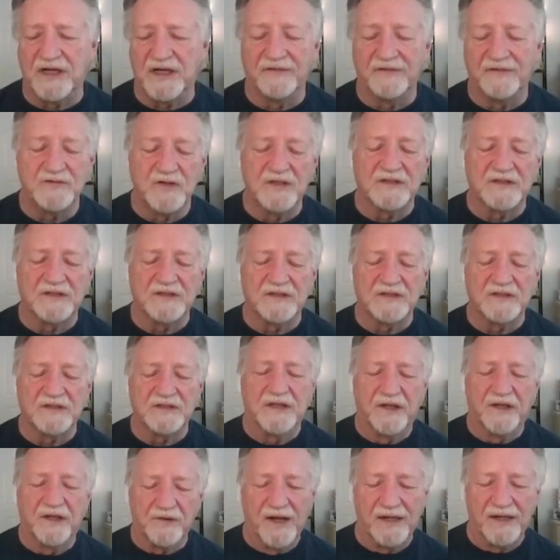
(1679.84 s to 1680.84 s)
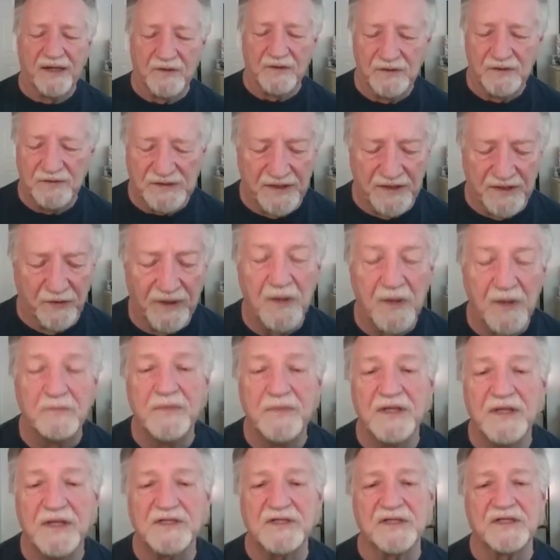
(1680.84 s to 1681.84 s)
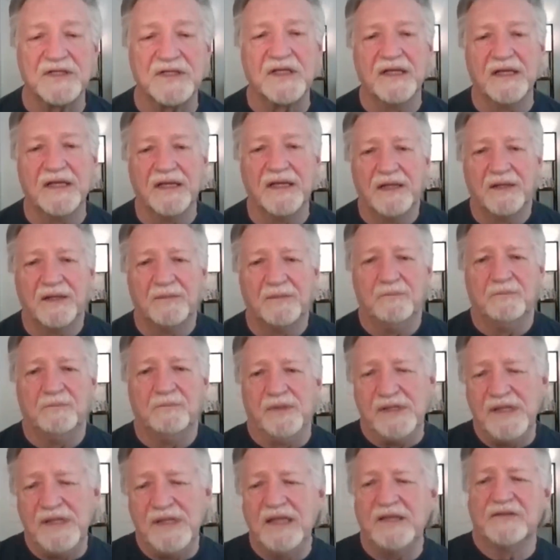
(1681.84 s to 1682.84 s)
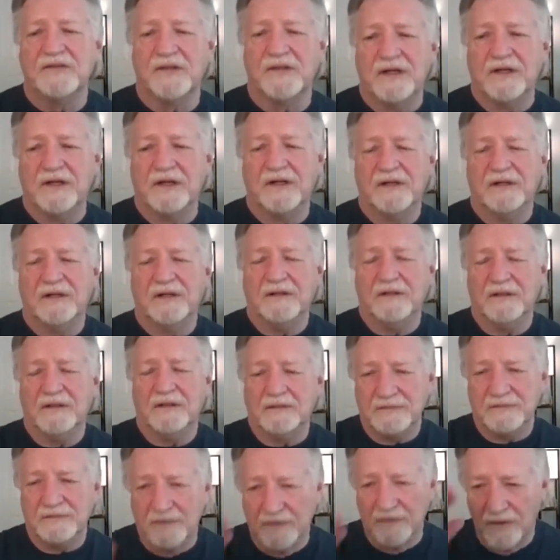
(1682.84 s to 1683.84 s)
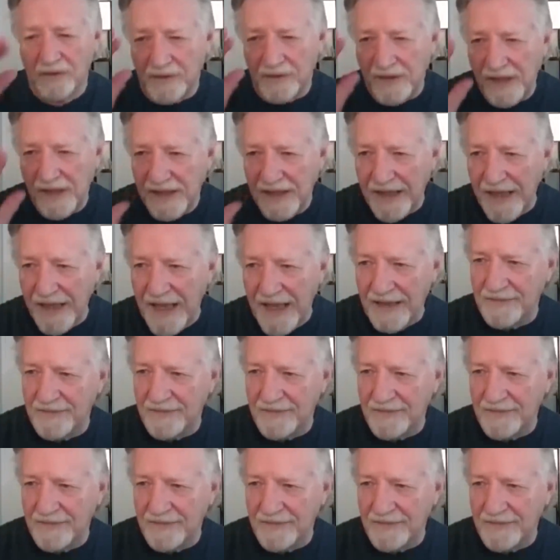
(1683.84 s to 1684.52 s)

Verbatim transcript: actors who say they really miss being there, looking at, standing